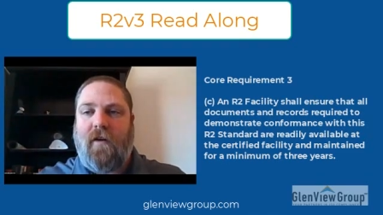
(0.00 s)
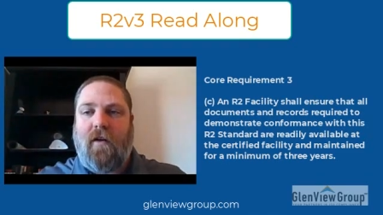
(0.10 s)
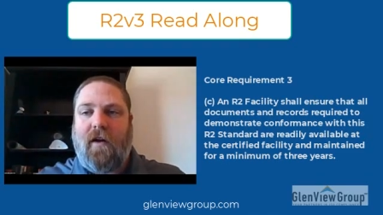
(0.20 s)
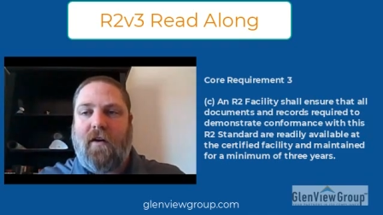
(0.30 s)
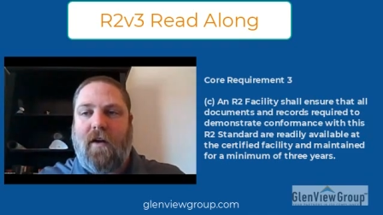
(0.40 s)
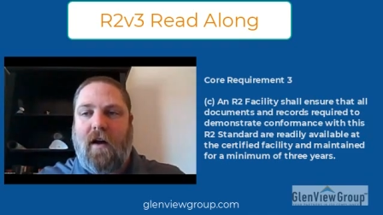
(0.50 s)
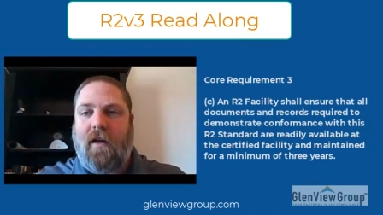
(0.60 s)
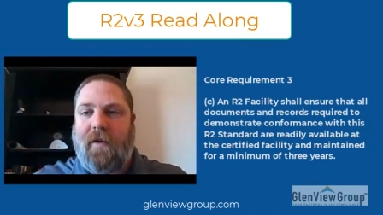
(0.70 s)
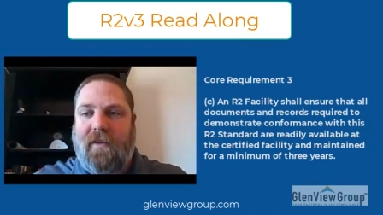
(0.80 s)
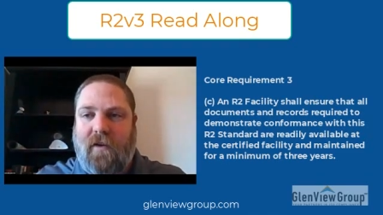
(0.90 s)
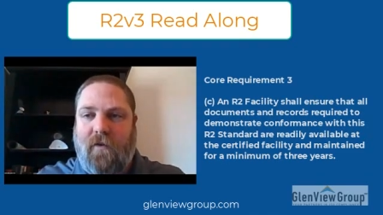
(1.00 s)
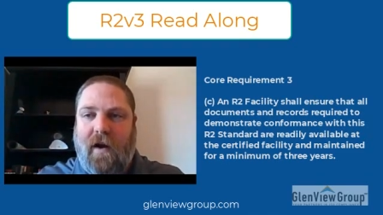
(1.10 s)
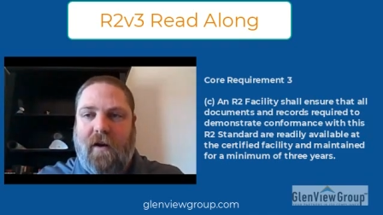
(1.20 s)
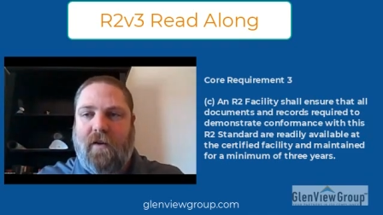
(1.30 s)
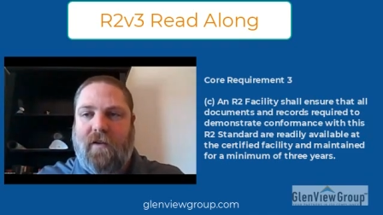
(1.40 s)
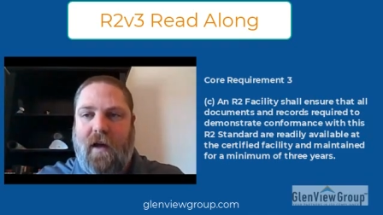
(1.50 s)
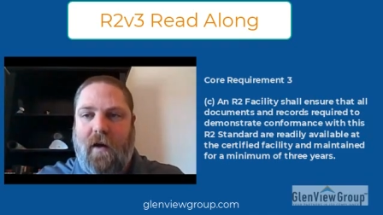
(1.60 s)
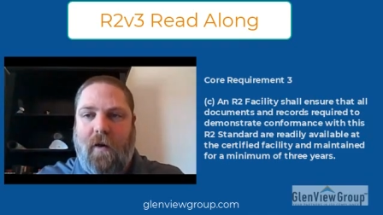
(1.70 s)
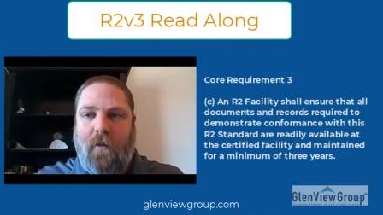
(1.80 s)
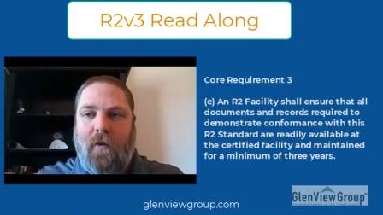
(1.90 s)
all their documents and records
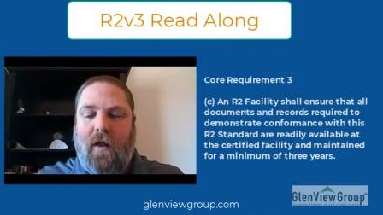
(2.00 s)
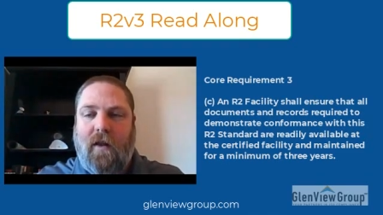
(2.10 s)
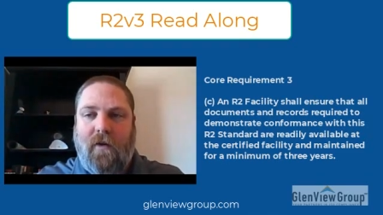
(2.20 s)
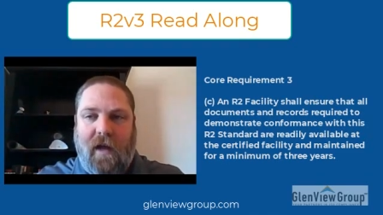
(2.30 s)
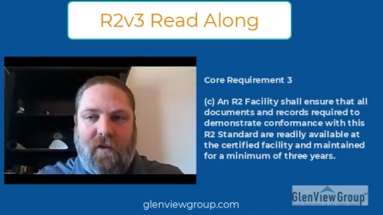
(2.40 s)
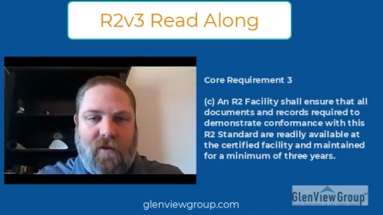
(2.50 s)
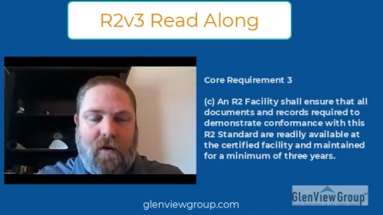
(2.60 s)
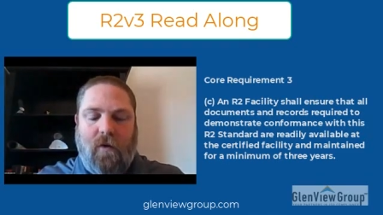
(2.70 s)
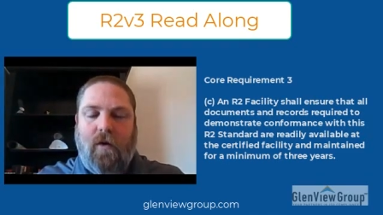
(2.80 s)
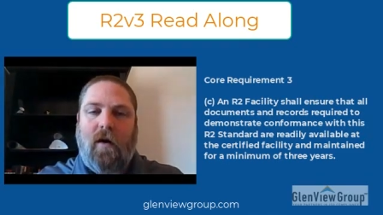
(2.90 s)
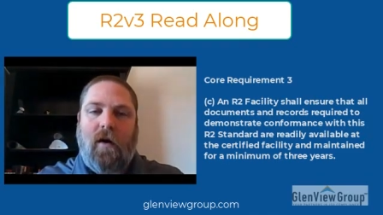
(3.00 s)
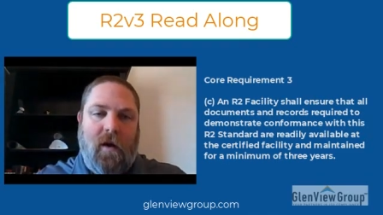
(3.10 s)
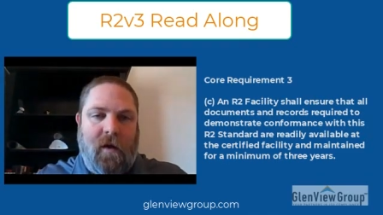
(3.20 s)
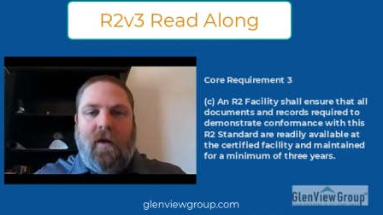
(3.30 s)
at one location, or